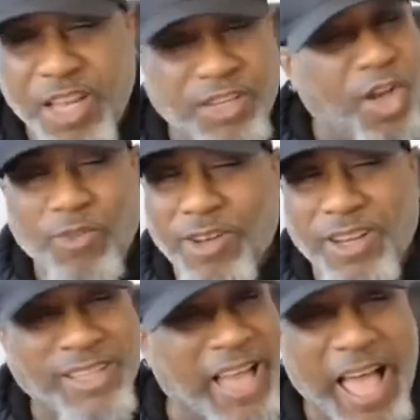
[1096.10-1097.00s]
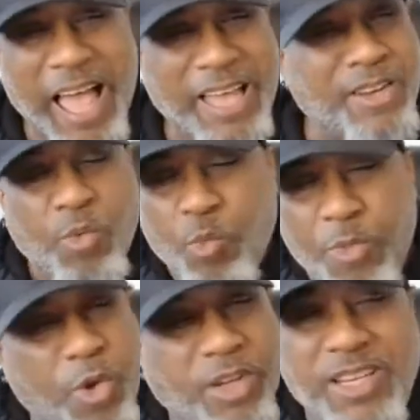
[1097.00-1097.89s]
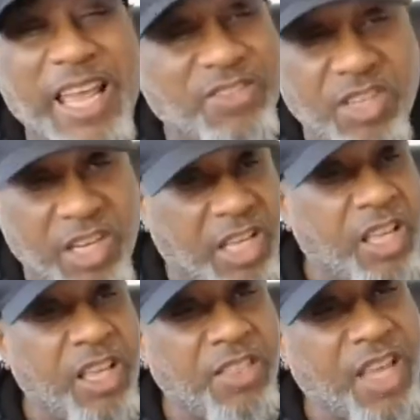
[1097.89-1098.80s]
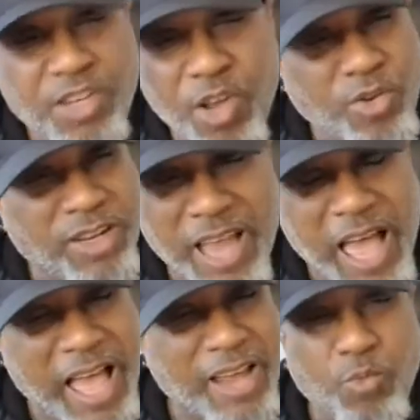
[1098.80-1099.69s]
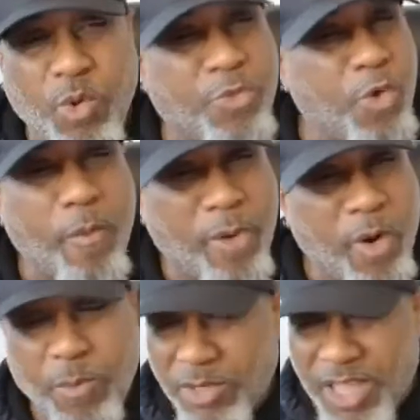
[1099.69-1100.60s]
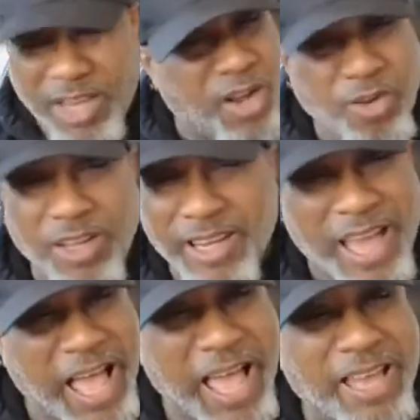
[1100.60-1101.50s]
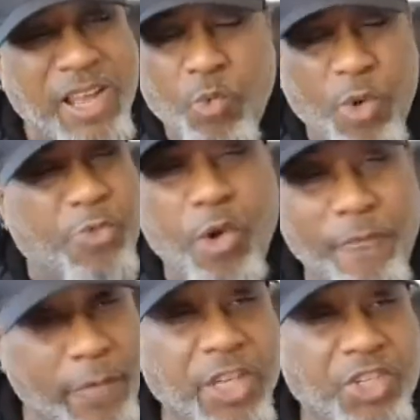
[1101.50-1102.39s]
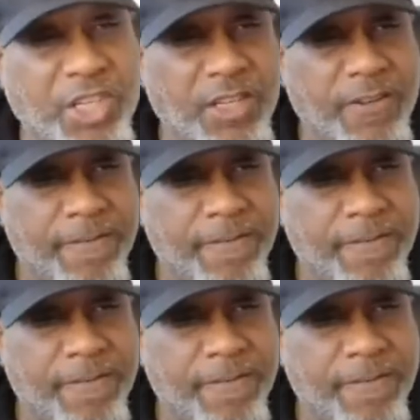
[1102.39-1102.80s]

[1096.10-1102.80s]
that don't align with your destiny, that don't align with your purpose, that don't align with your vision.